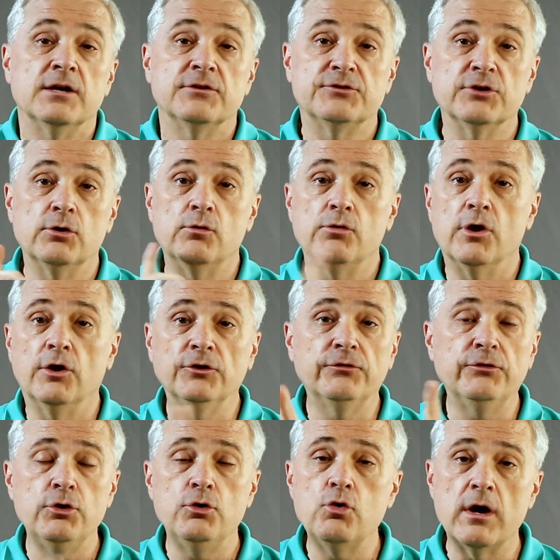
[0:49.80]
So those
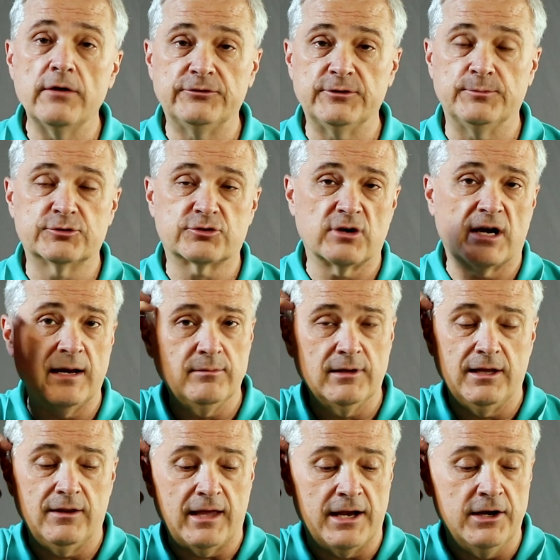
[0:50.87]
of you who have subscribed
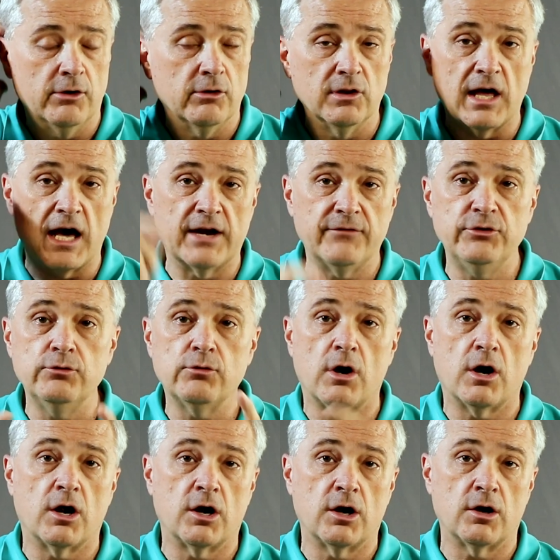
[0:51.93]
lately, I know a lot of you
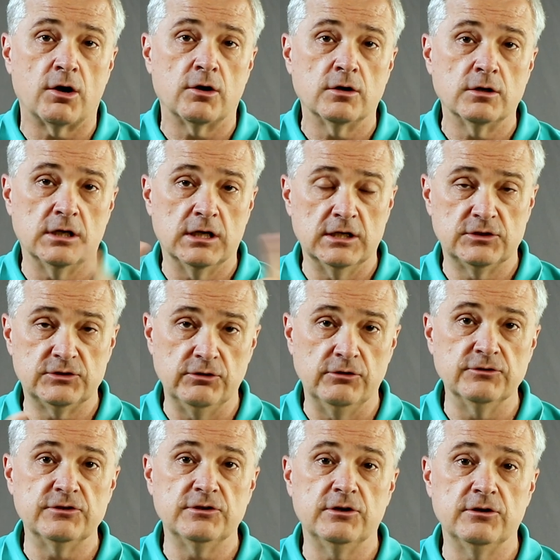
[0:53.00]
are uh,
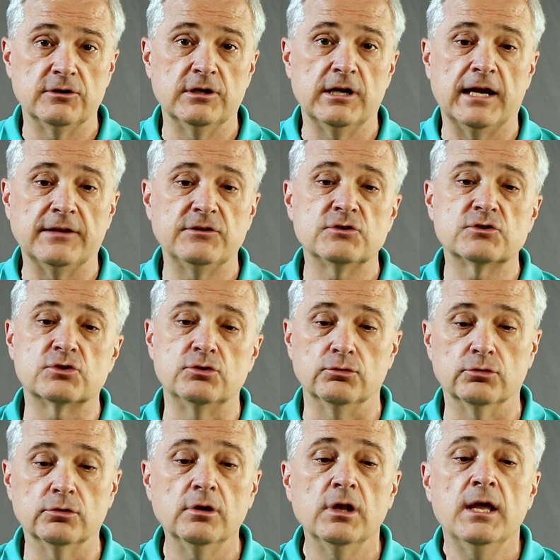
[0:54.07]
students here at the
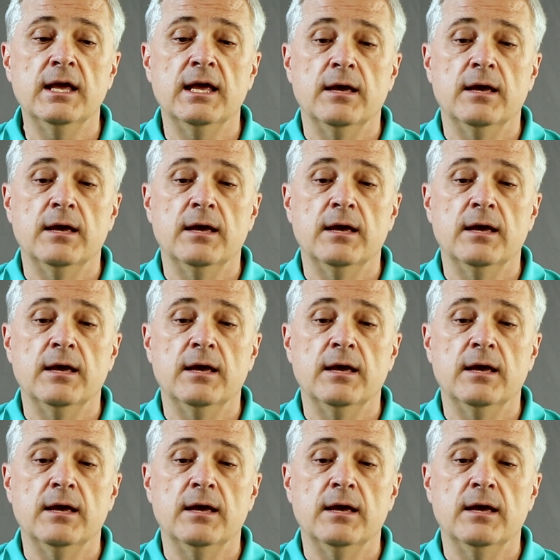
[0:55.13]
school,